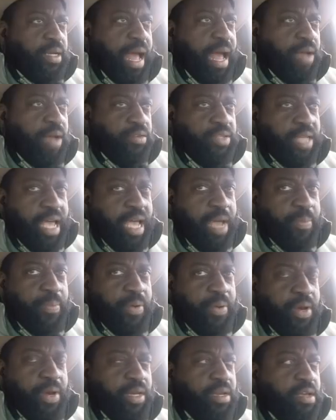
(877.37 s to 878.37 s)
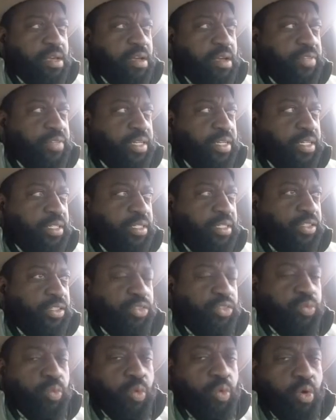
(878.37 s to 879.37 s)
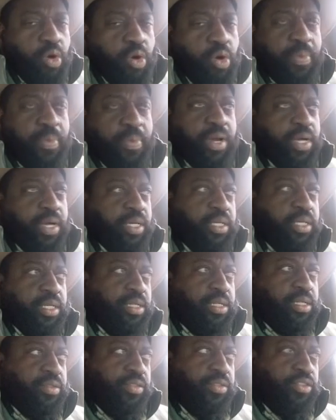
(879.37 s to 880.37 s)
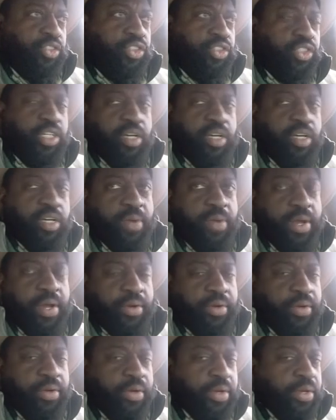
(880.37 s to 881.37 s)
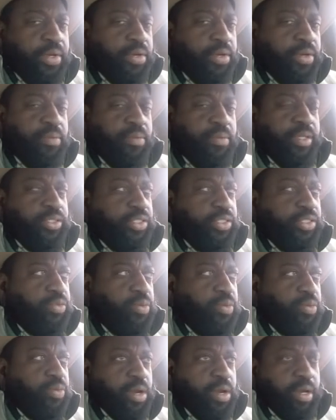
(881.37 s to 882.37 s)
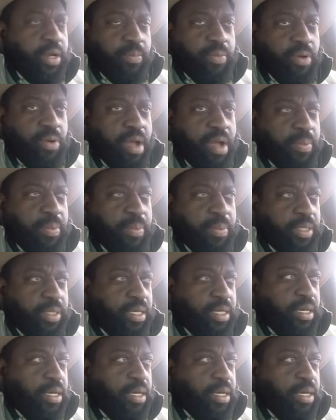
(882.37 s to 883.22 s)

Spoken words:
outside pair of gloves and a good just warm pair of gloves. If your generator, make sure it's working properly.